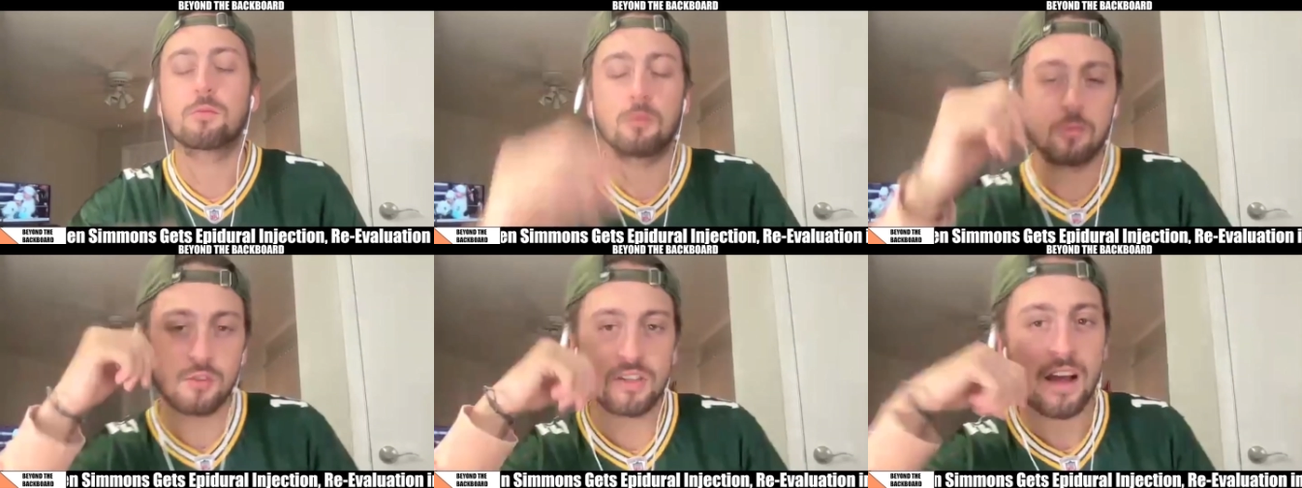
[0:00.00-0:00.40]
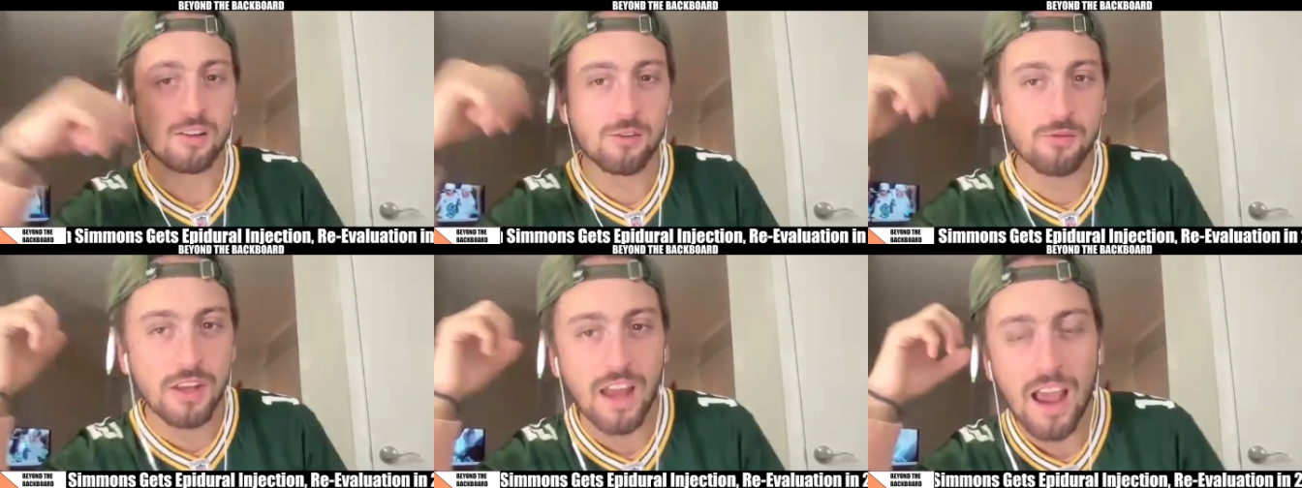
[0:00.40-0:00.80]
Zach
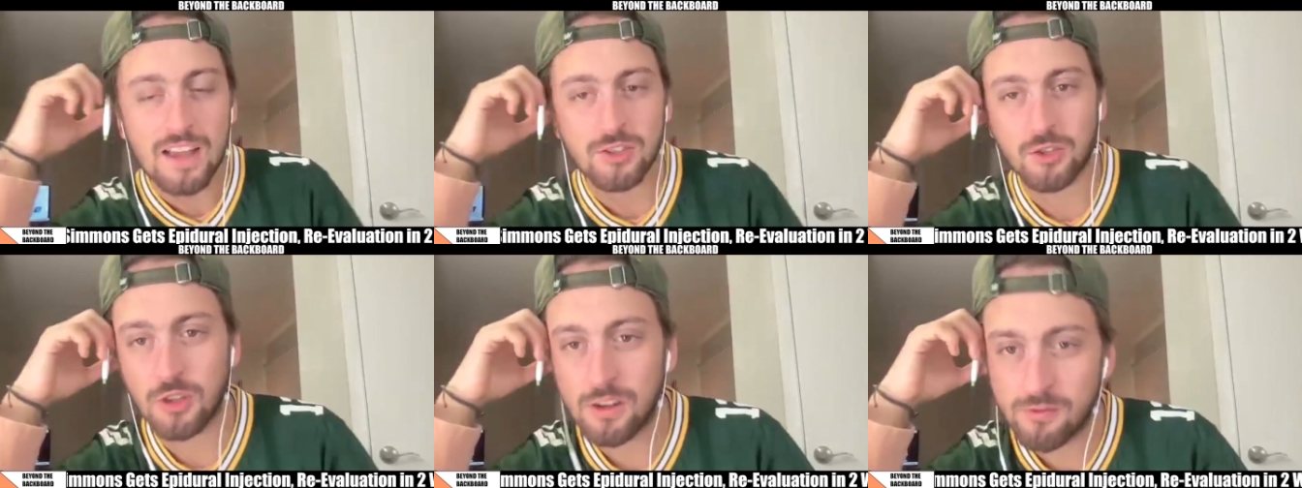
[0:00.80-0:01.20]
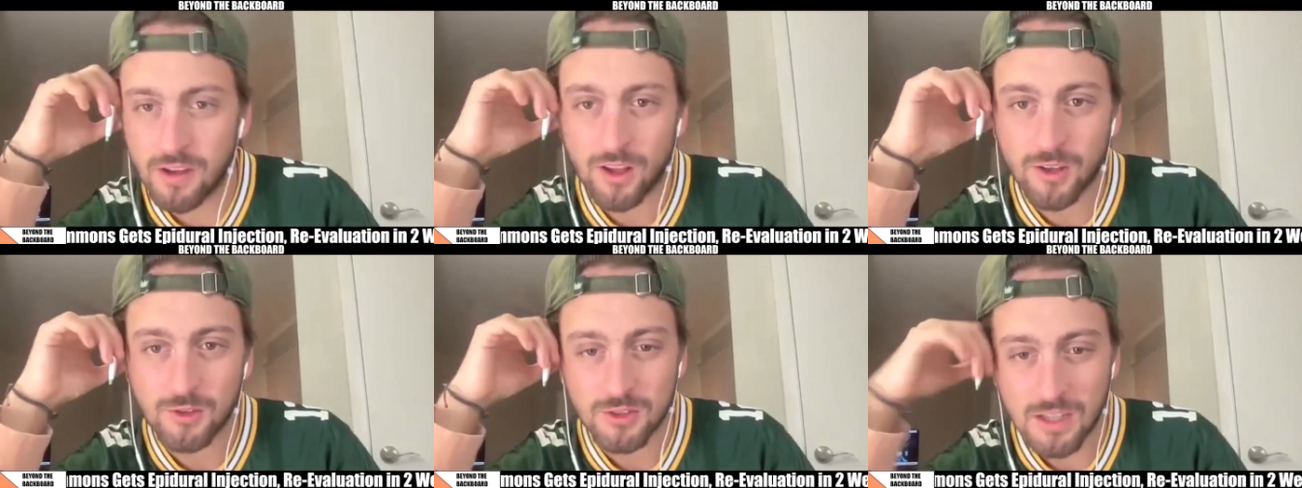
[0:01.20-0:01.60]
LaVine has trade
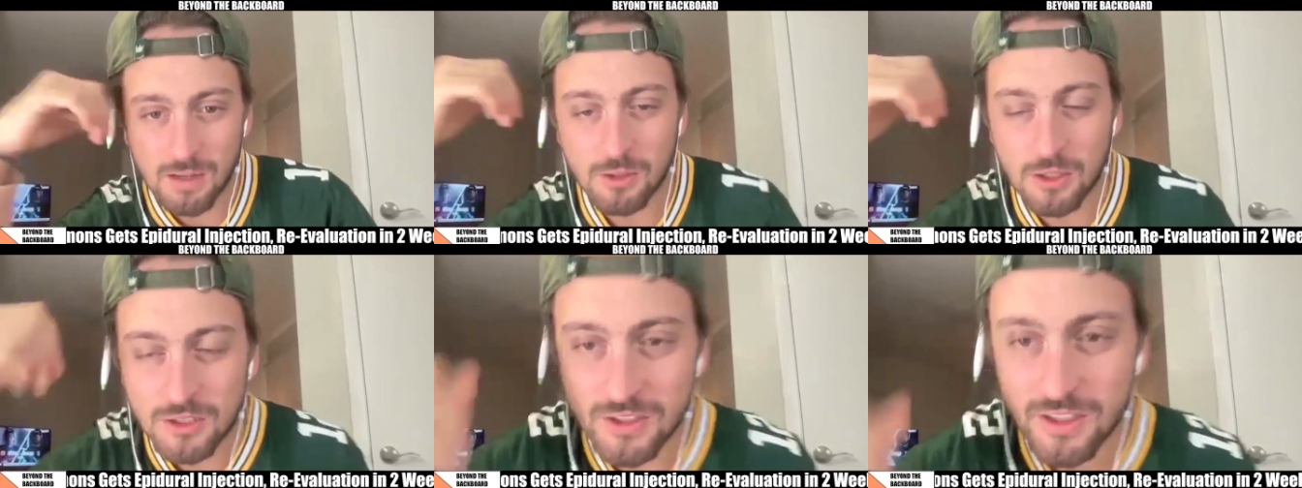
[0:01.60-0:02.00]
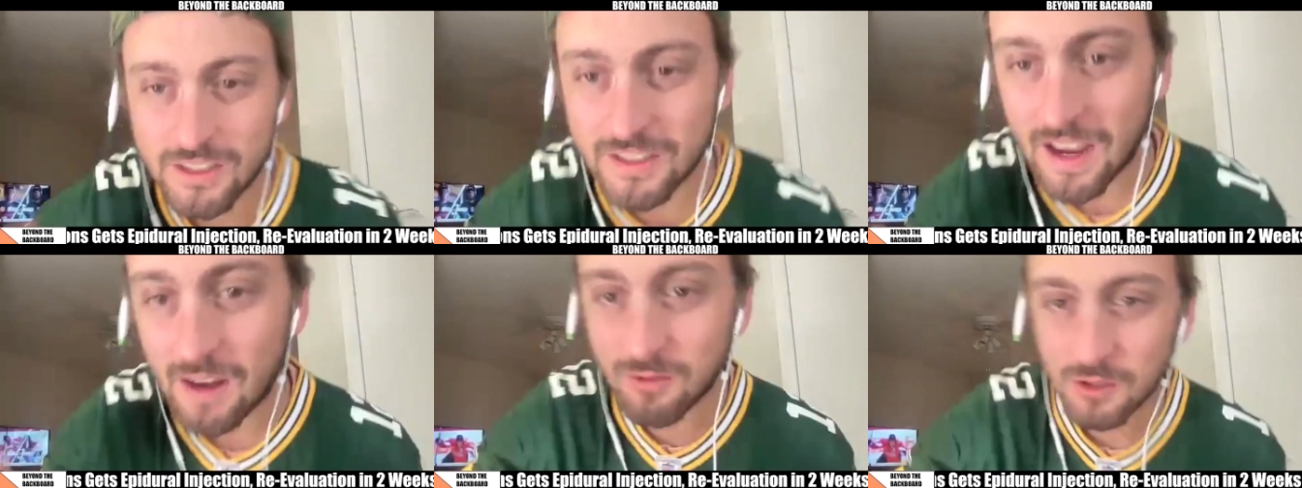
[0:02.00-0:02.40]
value. Stop listening
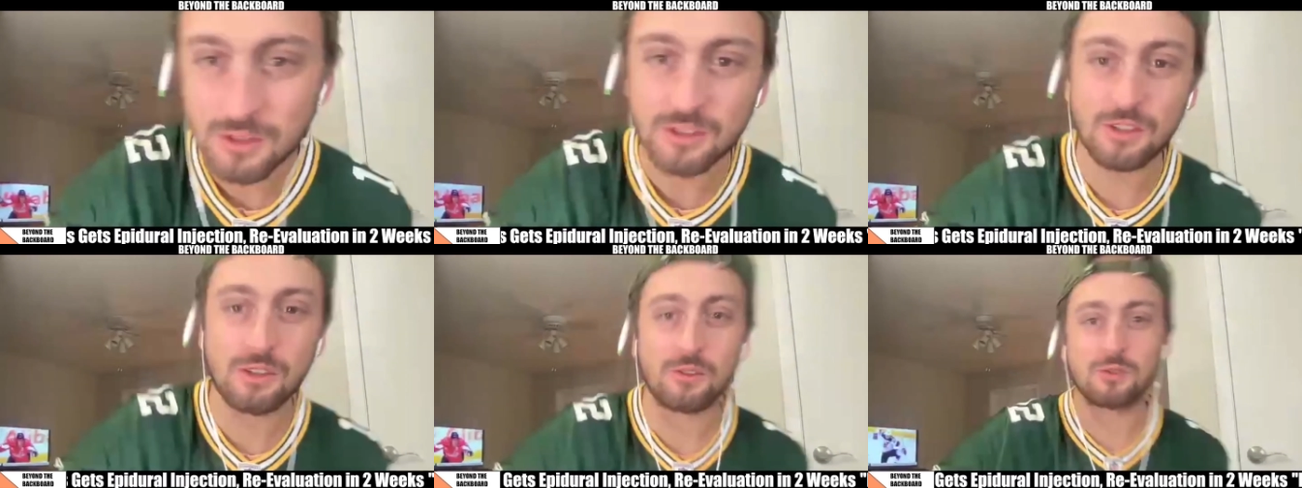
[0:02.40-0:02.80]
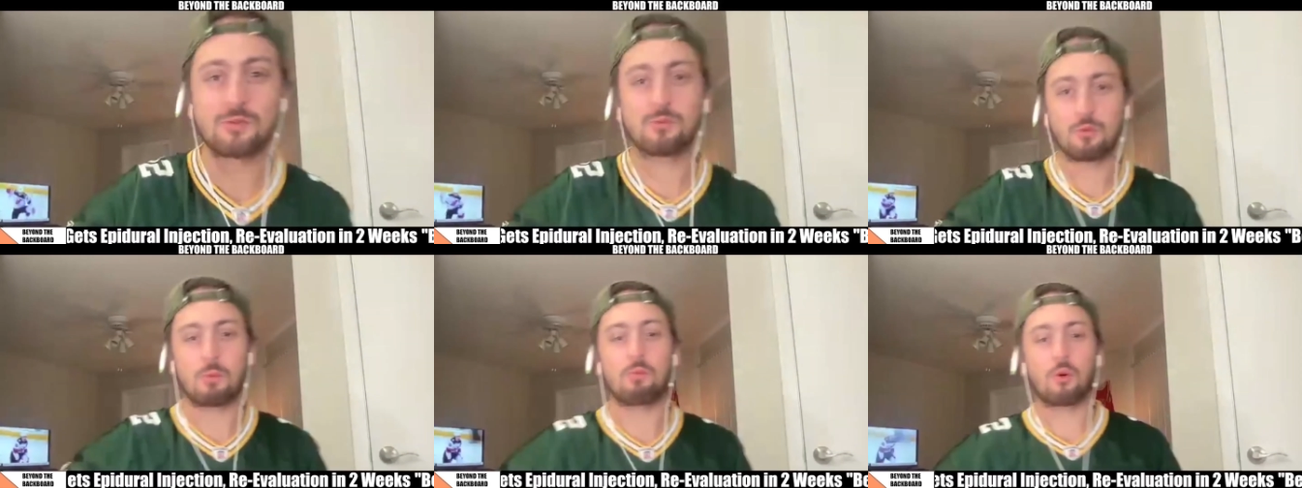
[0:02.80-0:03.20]
to every single
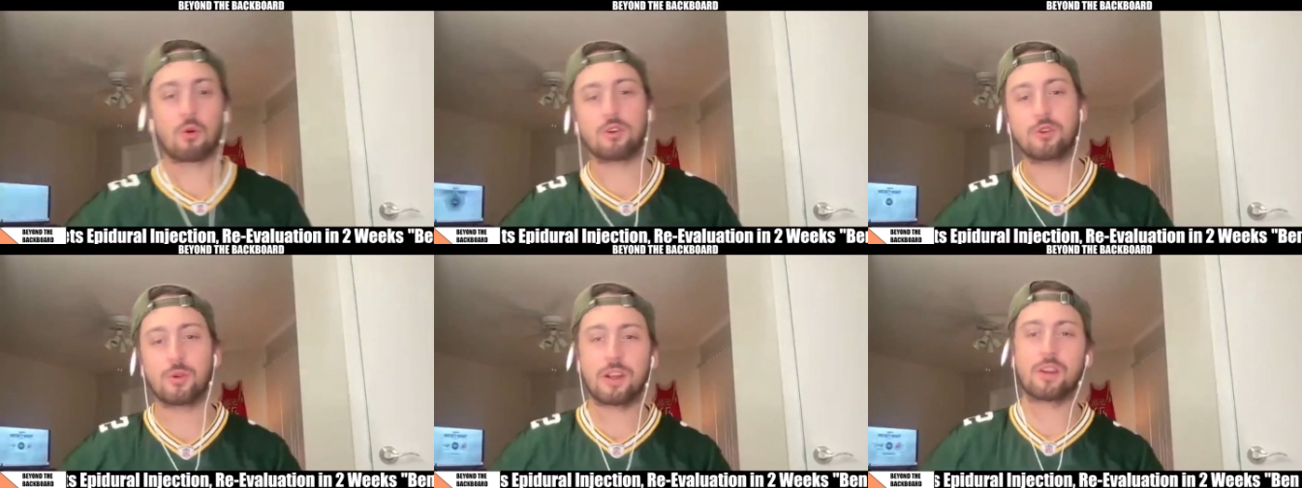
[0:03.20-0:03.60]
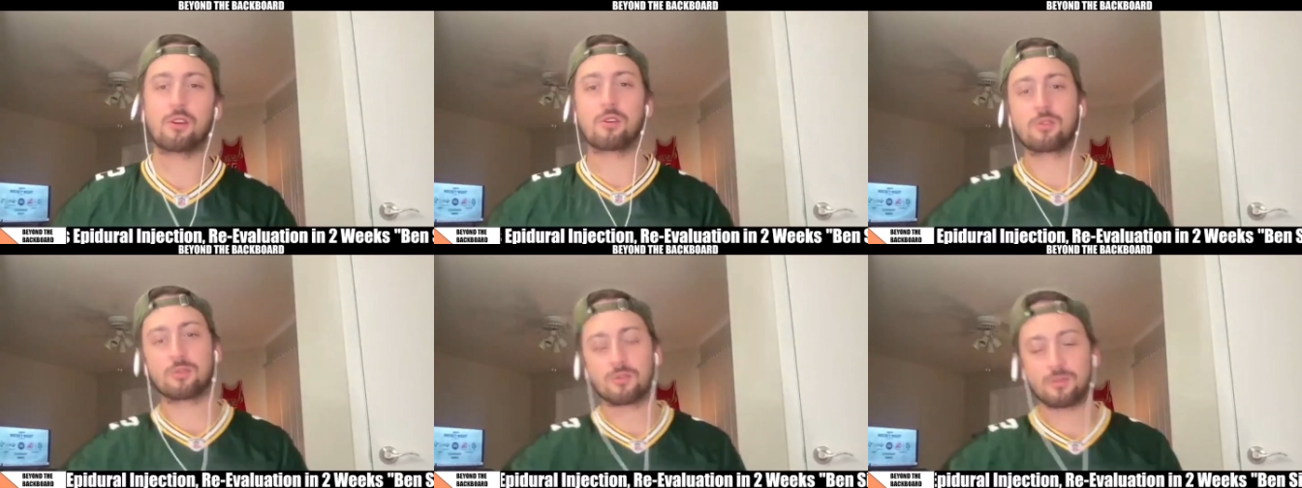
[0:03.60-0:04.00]
report you
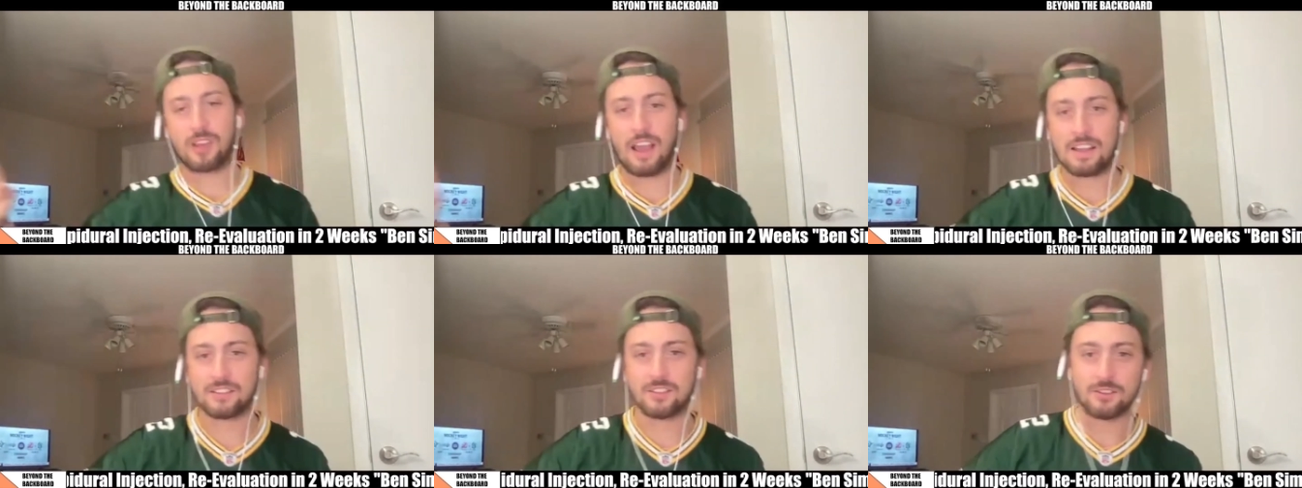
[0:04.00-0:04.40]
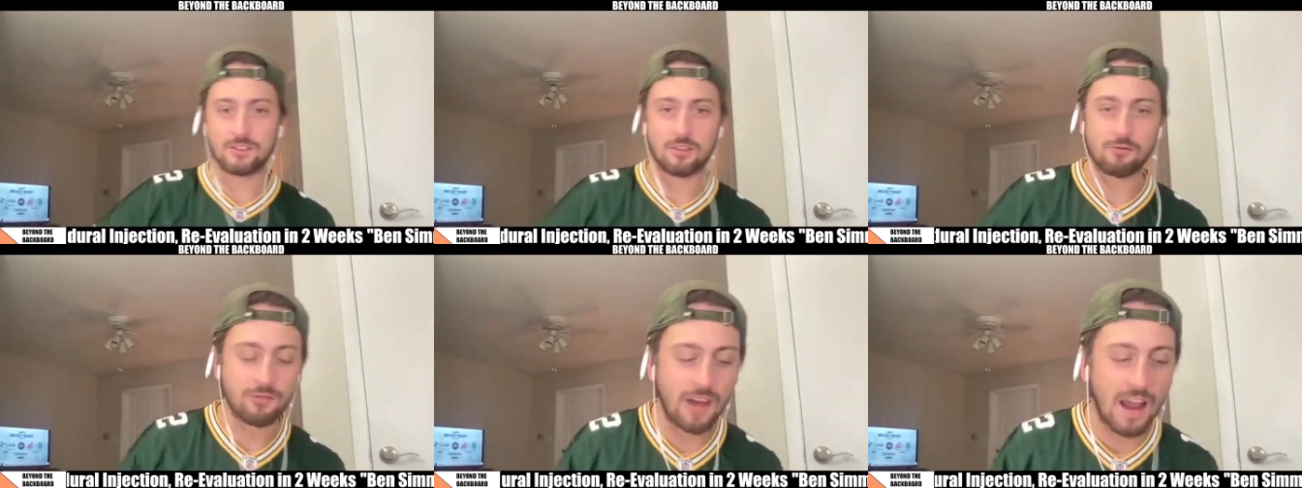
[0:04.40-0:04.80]
hear as it's a
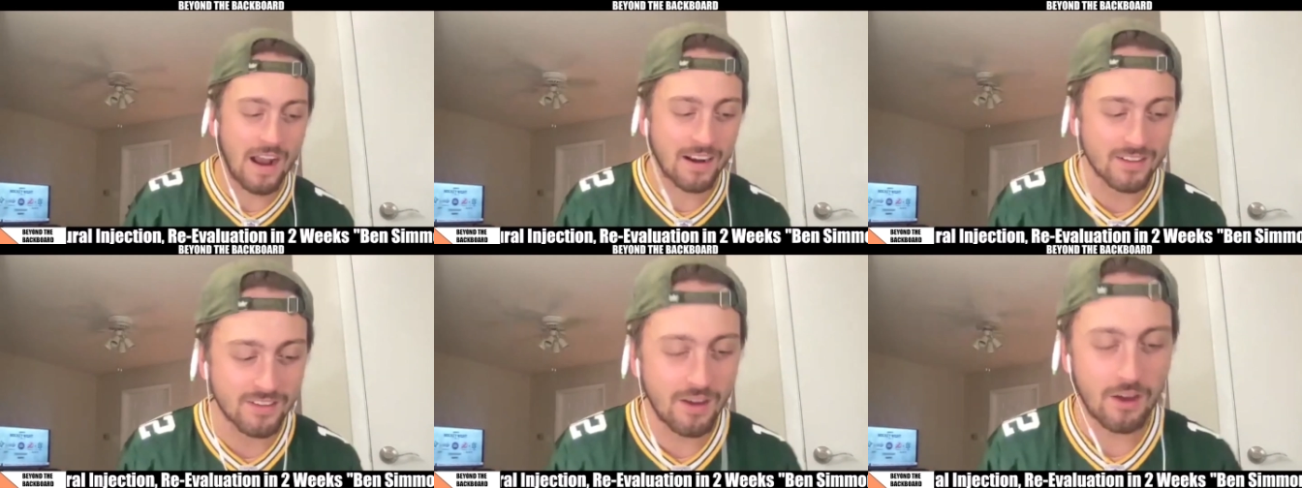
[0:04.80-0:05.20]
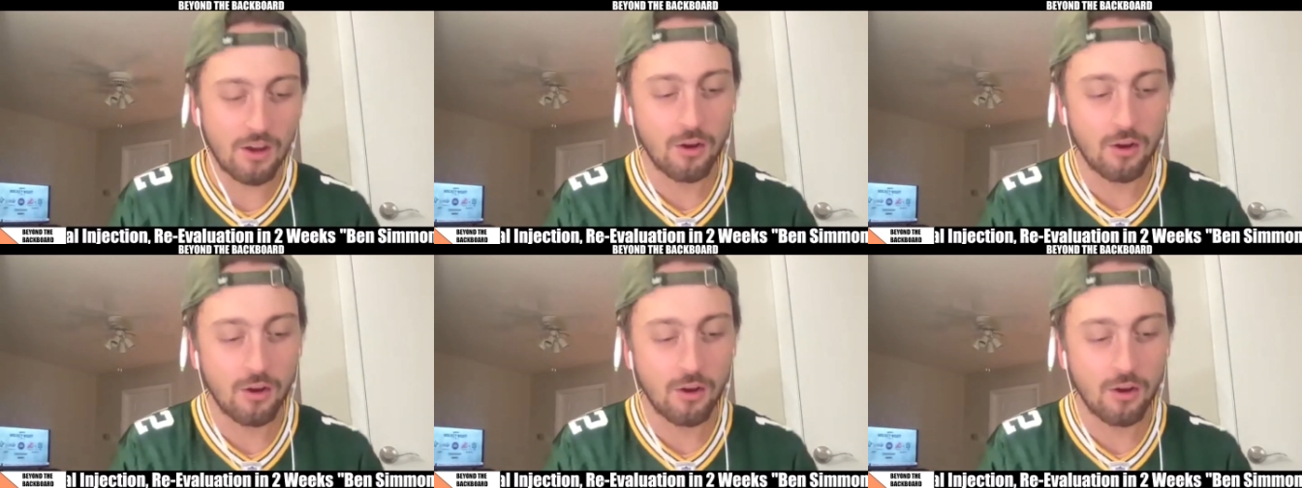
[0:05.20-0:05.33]
fact.